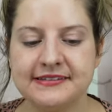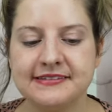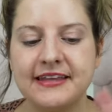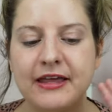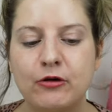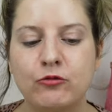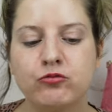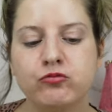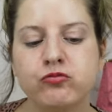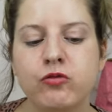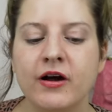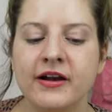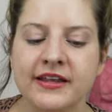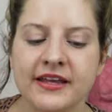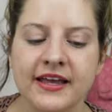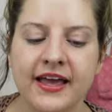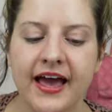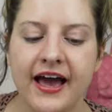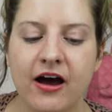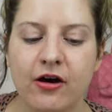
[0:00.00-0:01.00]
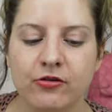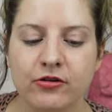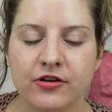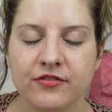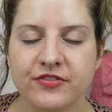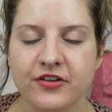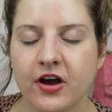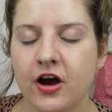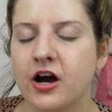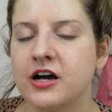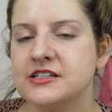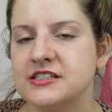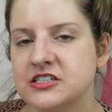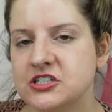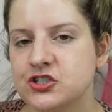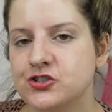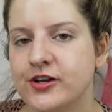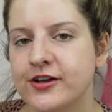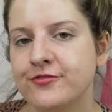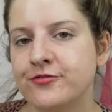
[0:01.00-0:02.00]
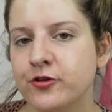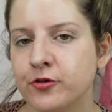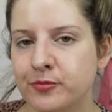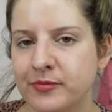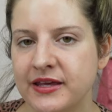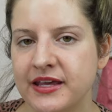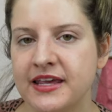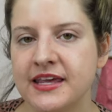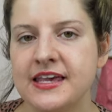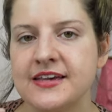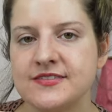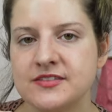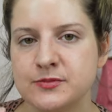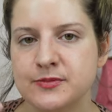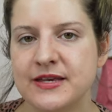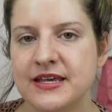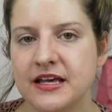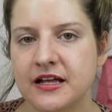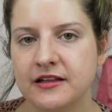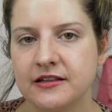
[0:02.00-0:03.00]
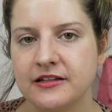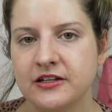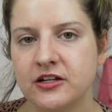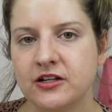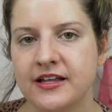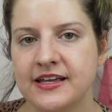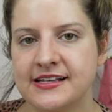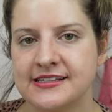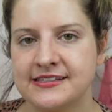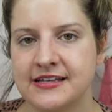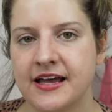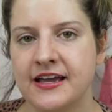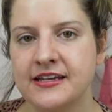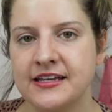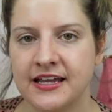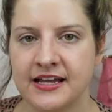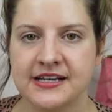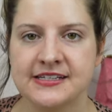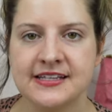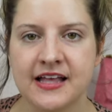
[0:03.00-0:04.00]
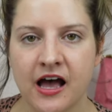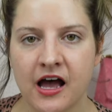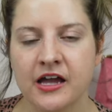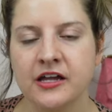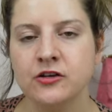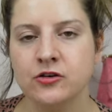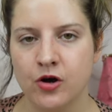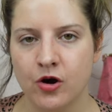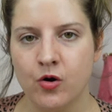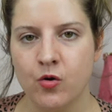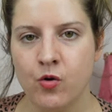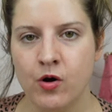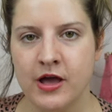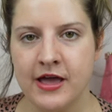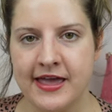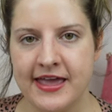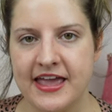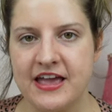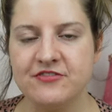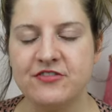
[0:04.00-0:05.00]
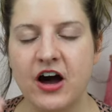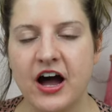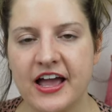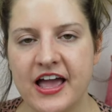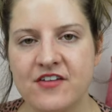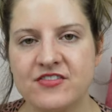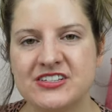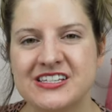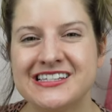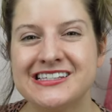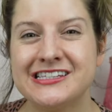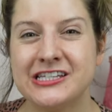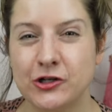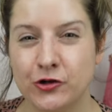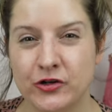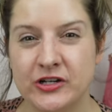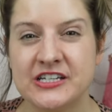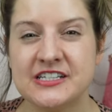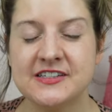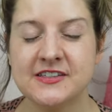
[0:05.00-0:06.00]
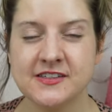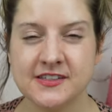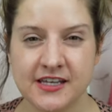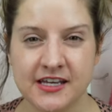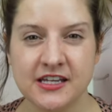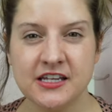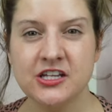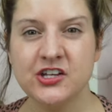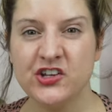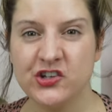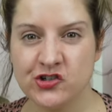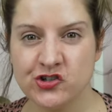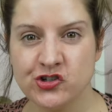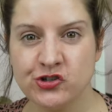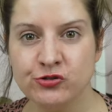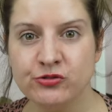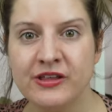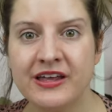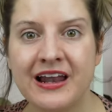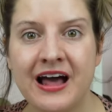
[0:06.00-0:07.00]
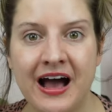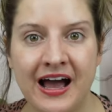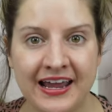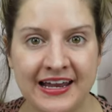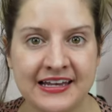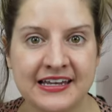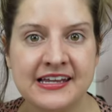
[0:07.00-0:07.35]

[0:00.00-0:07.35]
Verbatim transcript: like, running out of the concentrate for me gives me a little anxiety because I know if I have a serious skin issue that I